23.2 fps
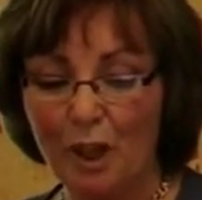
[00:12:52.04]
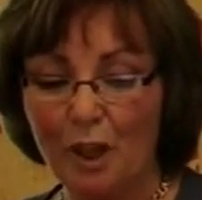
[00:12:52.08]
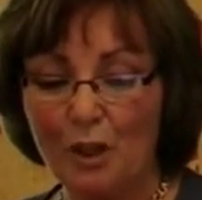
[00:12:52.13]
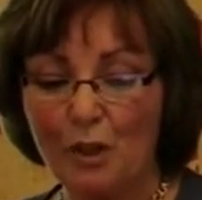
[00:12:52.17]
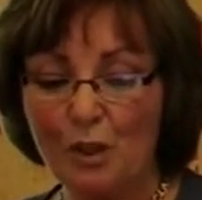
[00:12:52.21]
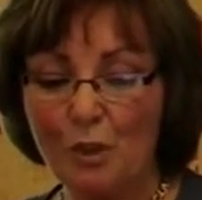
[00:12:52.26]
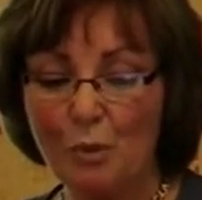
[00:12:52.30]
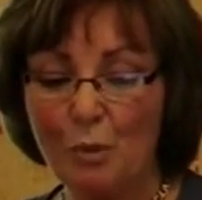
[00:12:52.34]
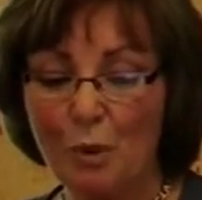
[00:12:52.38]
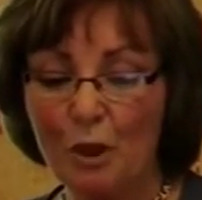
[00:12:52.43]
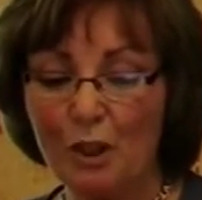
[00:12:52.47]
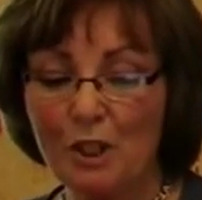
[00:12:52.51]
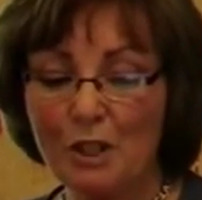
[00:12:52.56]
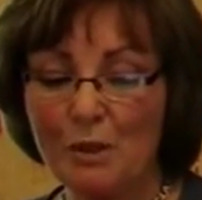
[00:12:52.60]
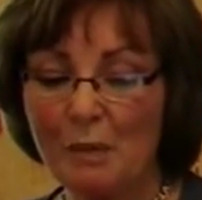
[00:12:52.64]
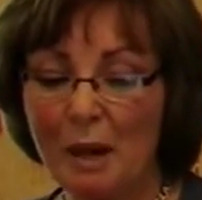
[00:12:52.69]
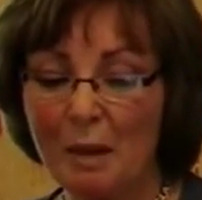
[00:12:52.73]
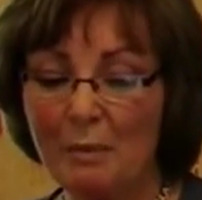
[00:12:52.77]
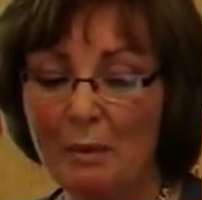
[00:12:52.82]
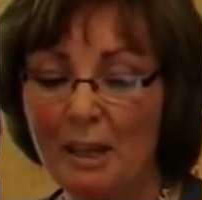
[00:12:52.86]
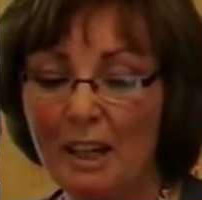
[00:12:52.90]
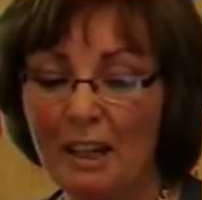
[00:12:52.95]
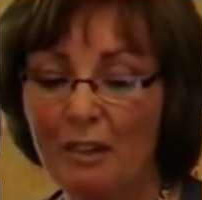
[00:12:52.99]
So what is
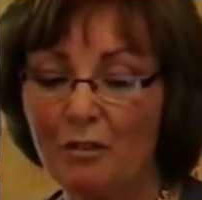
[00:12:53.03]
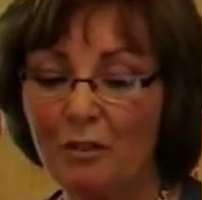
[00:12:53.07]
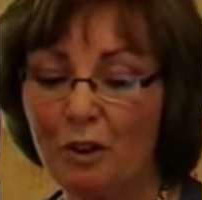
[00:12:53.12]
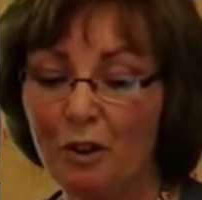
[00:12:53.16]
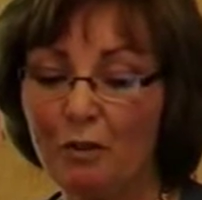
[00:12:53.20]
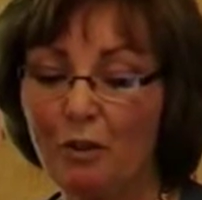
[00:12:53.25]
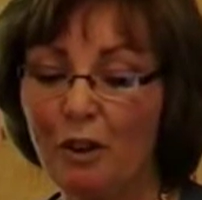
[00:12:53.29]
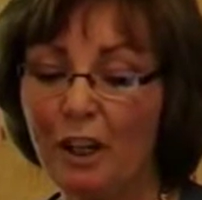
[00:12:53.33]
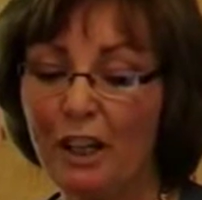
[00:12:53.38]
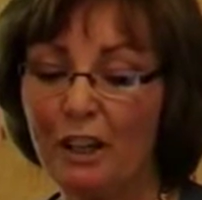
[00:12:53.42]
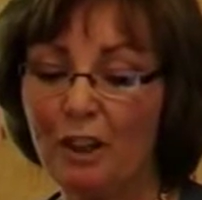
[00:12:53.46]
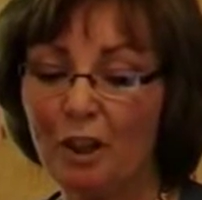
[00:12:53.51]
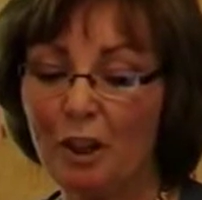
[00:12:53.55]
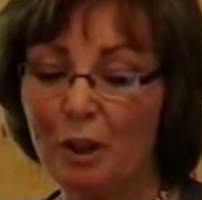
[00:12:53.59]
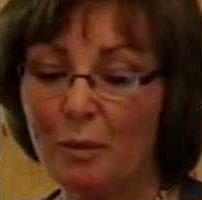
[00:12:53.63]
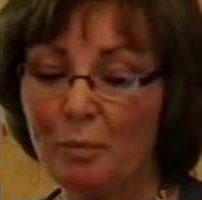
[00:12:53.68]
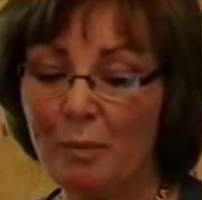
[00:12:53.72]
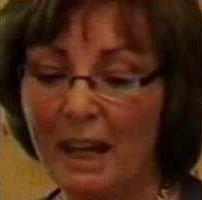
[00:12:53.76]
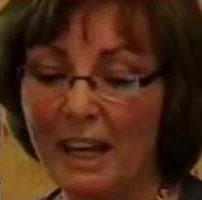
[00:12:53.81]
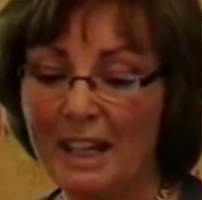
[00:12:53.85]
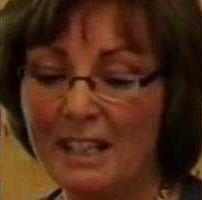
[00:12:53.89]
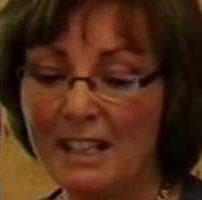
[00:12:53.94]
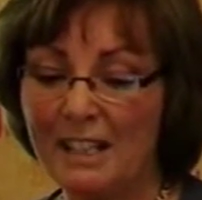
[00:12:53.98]
maybe even of greater
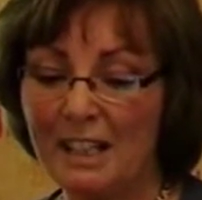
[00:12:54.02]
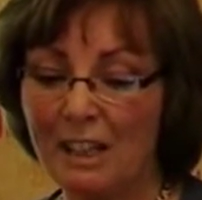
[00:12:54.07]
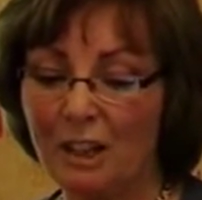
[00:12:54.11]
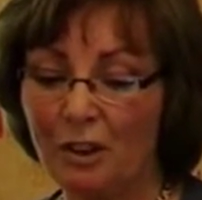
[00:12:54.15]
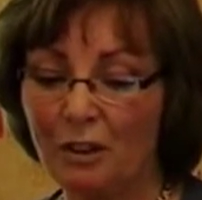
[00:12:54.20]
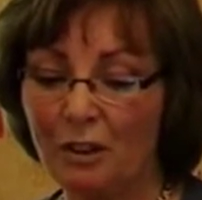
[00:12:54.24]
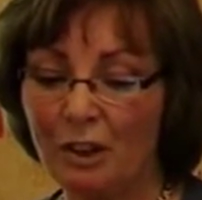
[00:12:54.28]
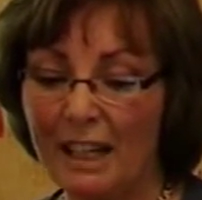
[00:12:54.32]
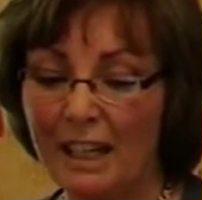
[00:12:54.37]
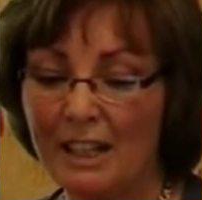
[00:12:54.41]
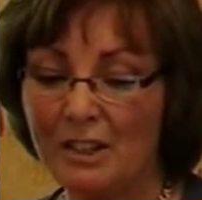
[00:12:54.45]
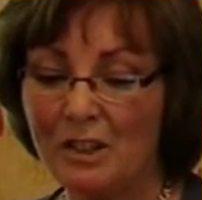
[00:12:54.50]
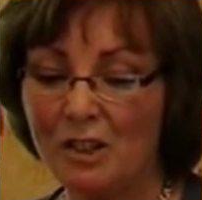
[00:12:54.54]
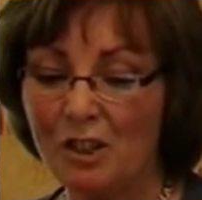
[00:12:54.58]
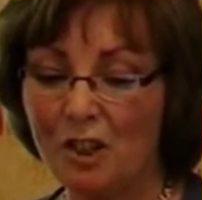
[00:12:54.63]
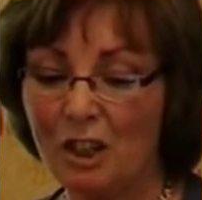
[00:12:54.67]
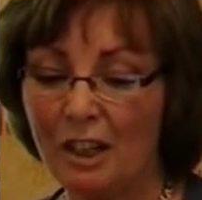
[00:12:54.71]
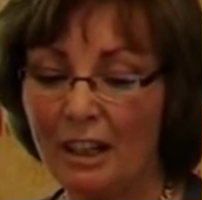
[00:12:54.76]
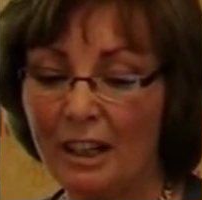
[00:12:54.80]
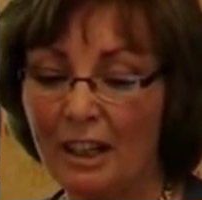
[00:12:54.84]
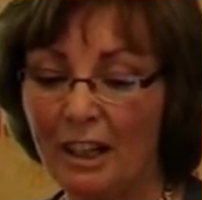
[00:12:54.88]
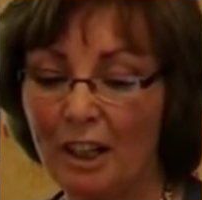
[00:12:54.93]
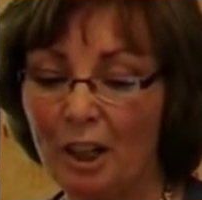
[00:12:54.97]
complexity relates to
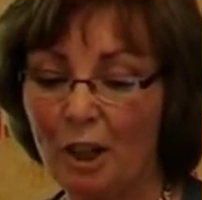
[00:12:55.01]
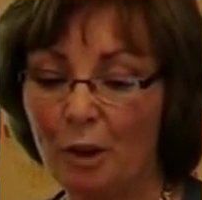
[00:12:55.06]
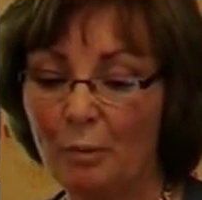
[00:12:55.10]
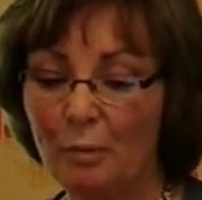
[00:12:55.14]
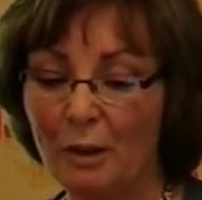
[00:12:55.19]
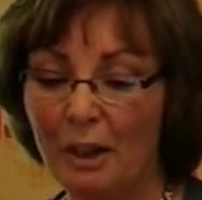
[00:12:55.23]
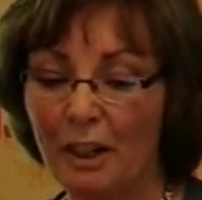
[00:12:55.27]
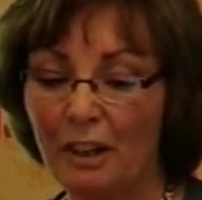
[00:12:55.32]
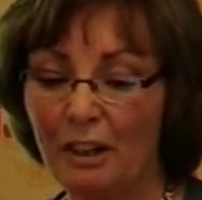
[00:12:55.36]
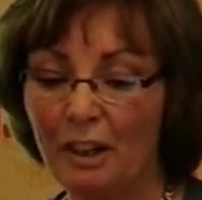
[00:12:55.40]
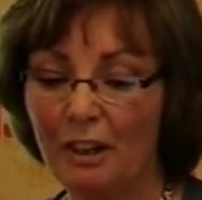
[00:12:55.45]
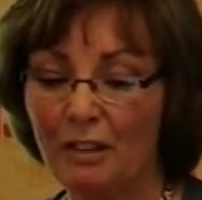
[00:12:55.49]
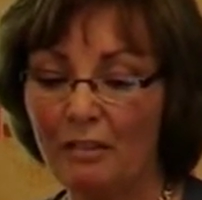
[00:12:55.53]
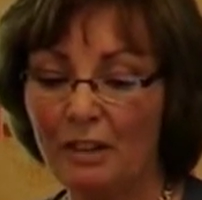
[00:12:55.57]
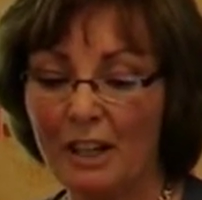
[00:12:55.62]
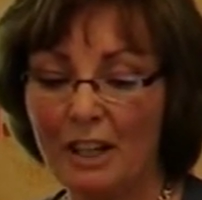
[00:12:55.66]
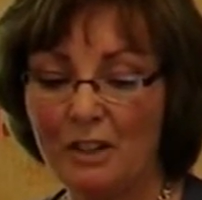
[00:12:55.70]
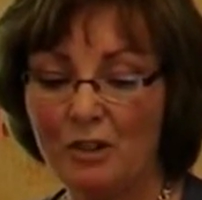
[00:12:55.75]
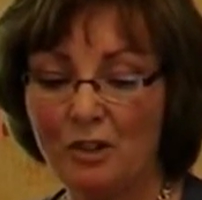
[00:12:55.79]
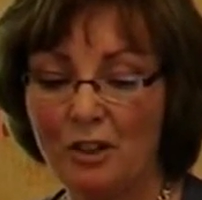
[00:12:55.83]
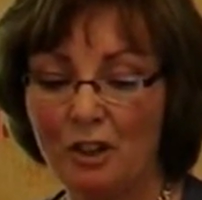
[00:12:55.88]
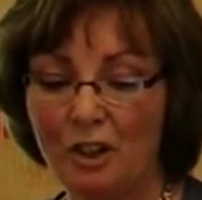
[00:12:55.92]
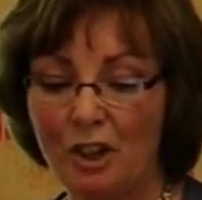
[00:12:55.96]
an earlier period of
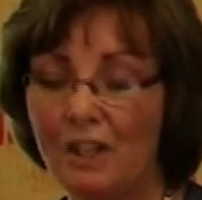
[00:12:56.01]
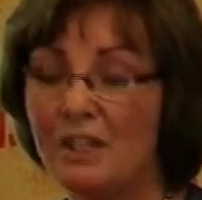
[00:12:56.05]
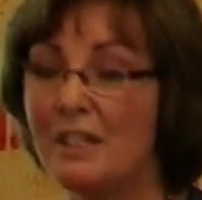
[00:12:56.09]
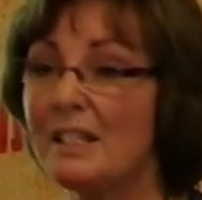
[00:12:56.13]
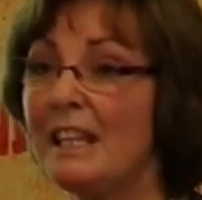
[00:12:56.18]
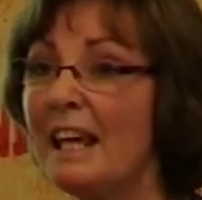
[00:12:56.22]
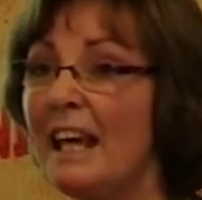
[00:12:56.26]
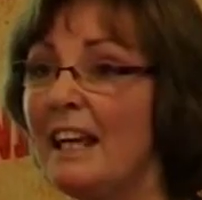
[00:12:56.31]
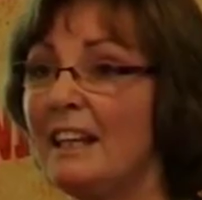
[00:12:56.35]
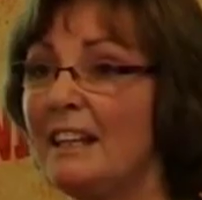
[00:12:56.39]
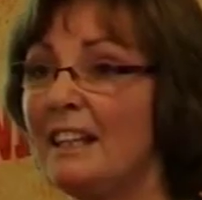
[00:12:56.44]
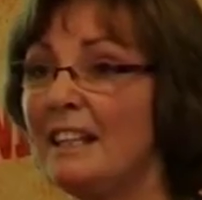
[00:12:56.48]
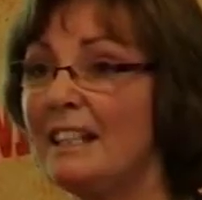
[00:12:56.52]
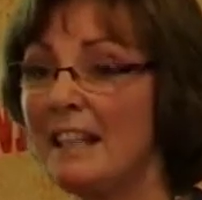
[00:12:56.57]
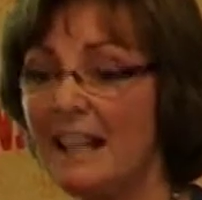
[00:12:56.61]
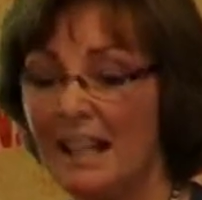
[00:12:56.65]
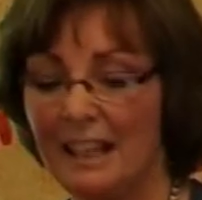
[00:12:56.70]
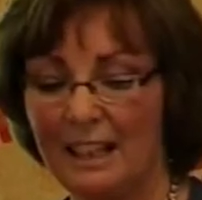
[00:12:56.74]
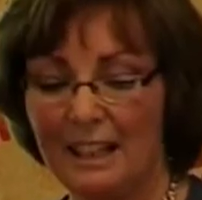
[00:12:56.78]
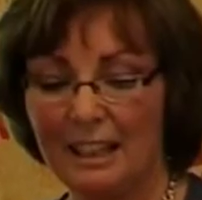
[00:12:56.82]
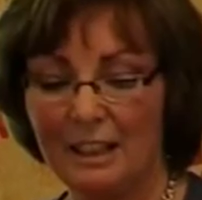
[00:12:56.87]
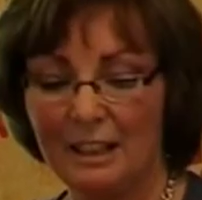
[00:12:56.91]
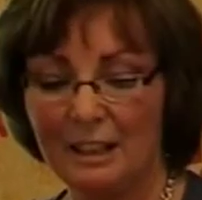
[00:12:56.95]
history outside the
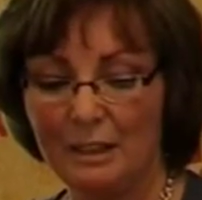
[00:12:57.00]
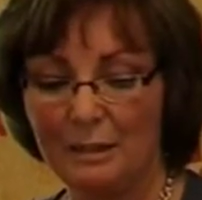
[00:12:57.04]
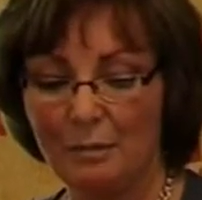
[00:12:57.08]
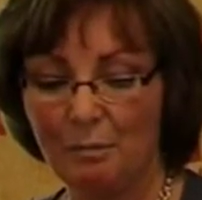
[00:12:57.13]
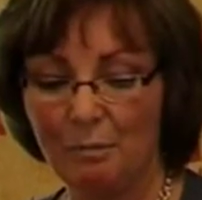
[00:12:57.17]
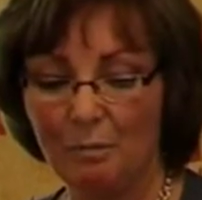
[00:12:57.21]
decade.